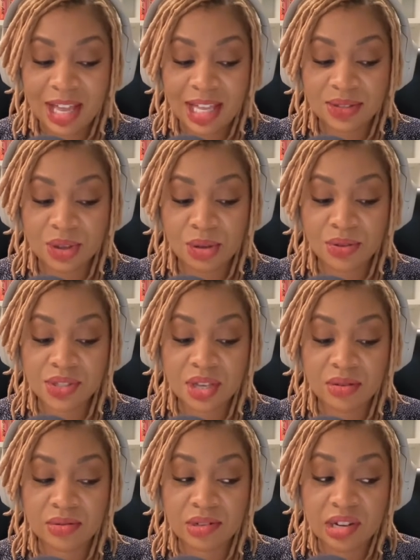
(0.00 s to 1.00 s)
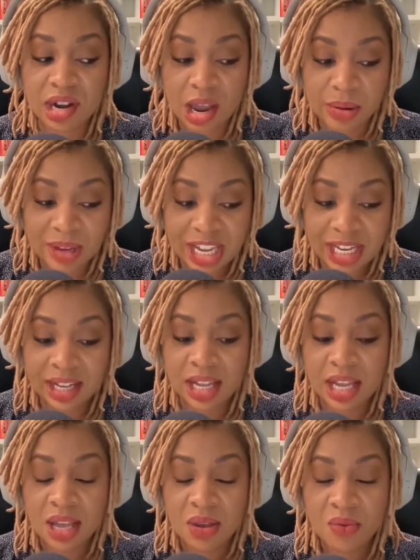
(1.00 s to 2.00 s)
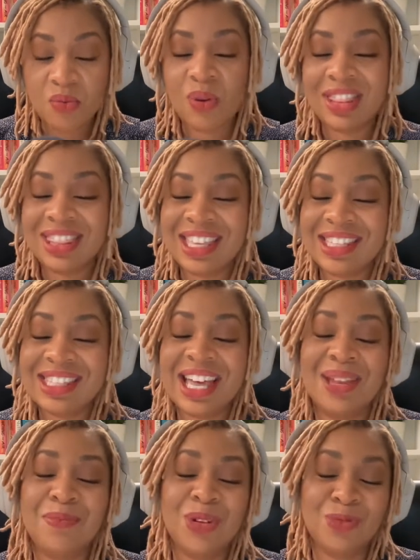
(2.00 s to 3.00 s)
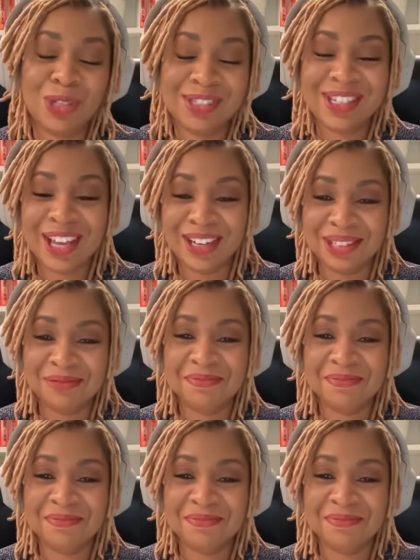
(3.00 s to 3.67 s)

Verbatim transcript: is also knowing when the assignment was done